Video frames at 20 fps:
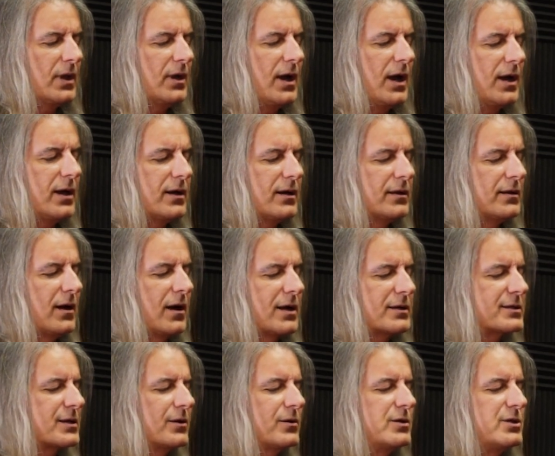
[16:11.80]
uh,
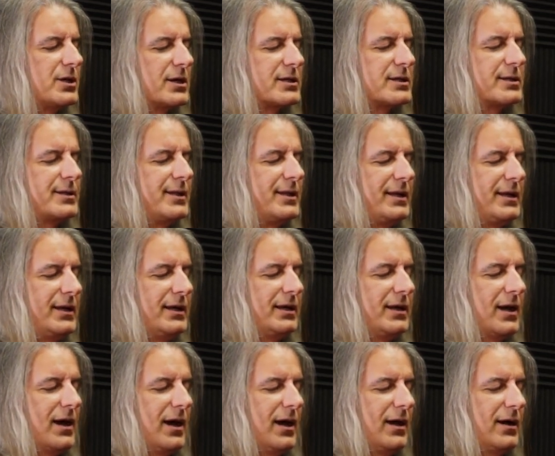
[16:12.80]
also just
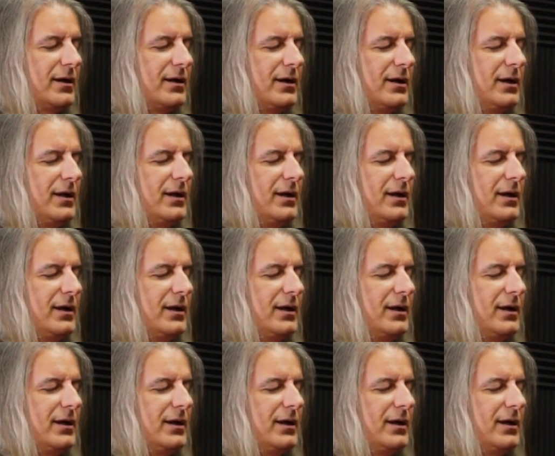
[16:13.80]
the uh,